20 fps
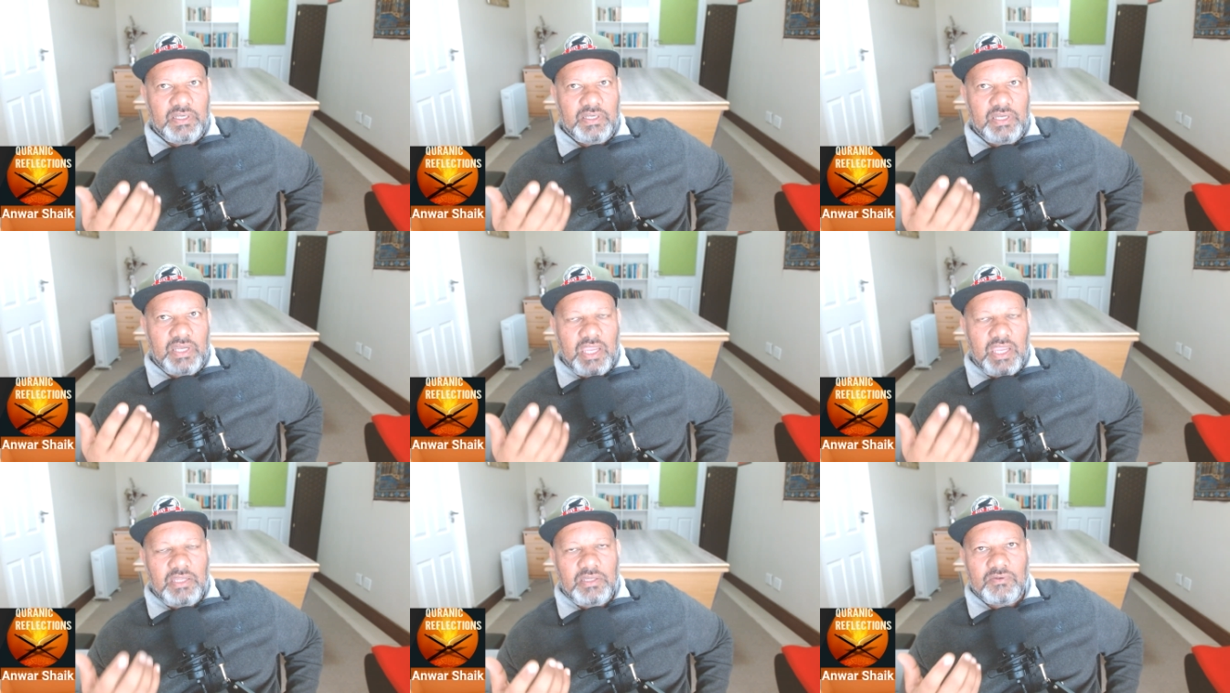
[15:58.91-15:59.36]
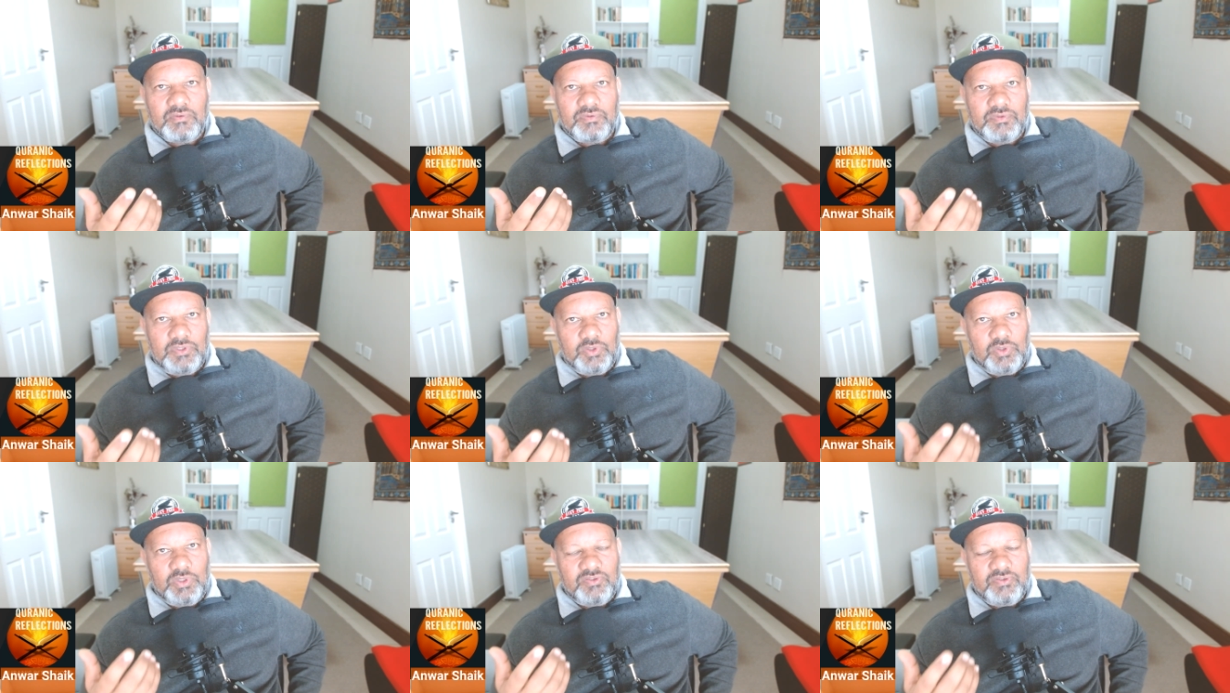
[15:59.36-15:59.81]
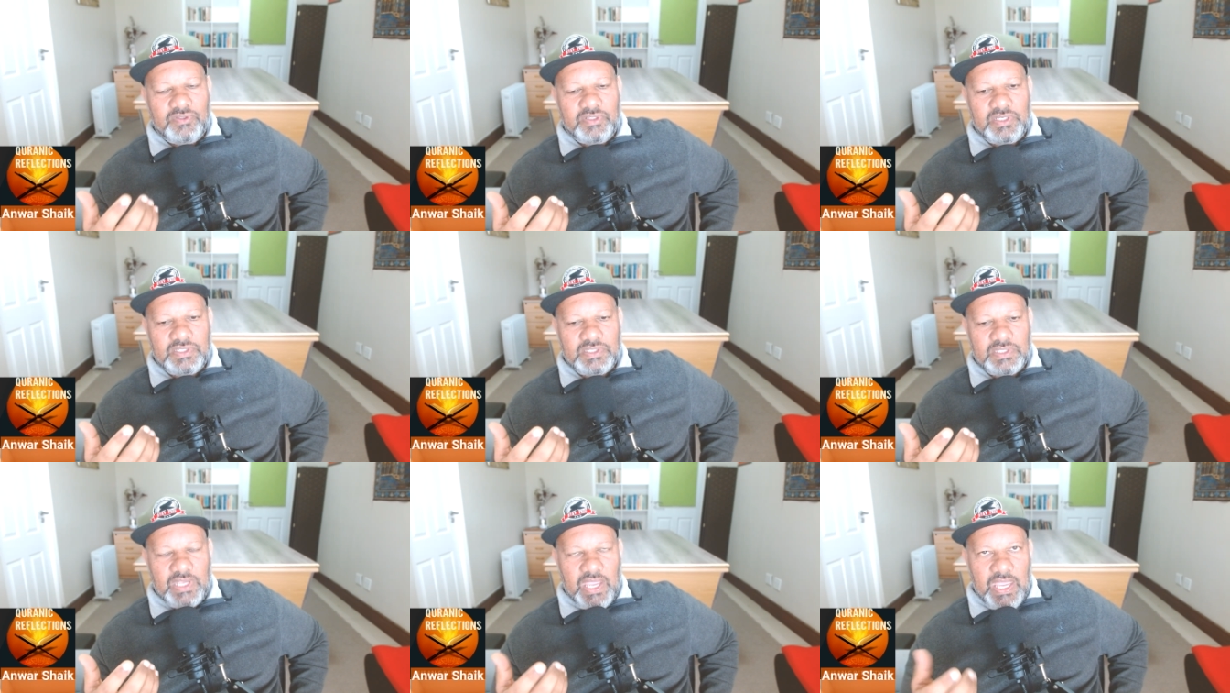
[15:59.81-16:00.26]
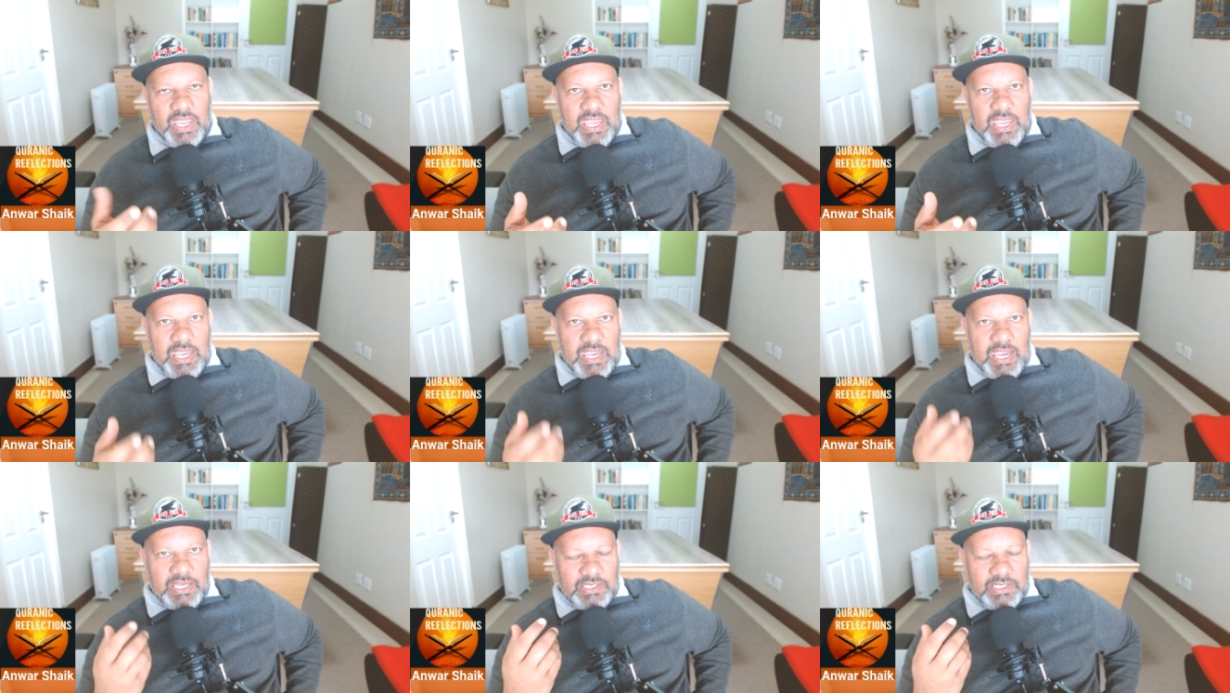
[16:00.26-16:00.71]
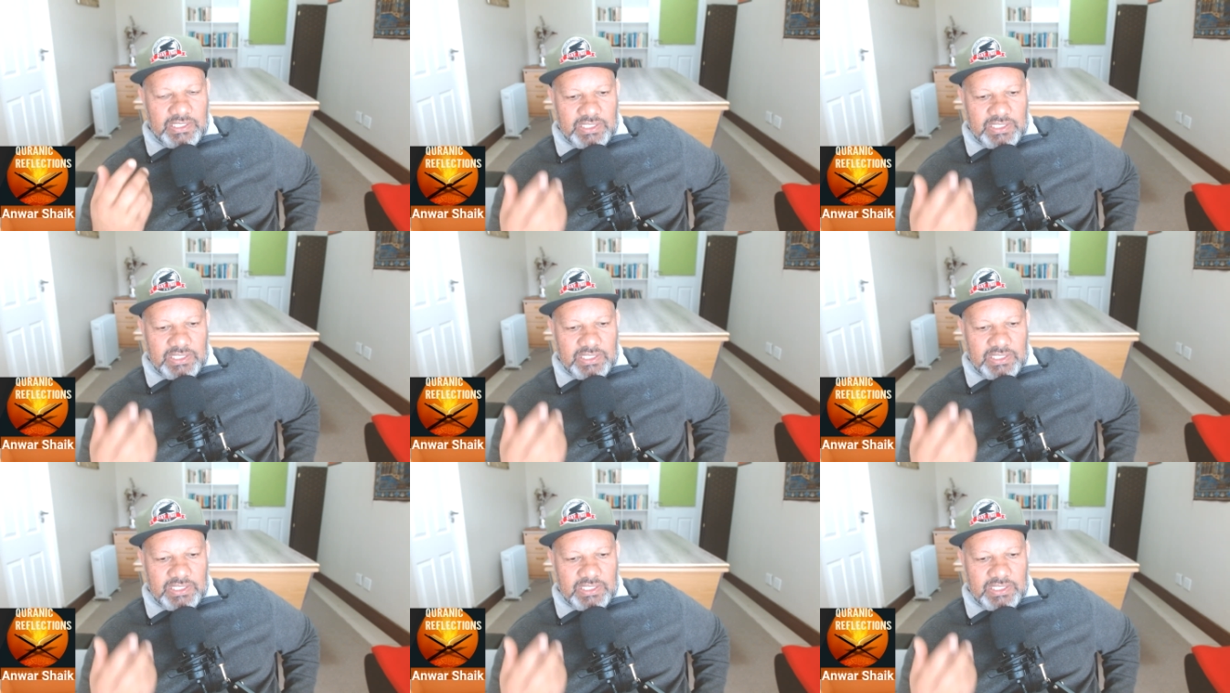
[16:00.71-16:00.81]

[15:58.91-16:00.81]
creator of the universe. And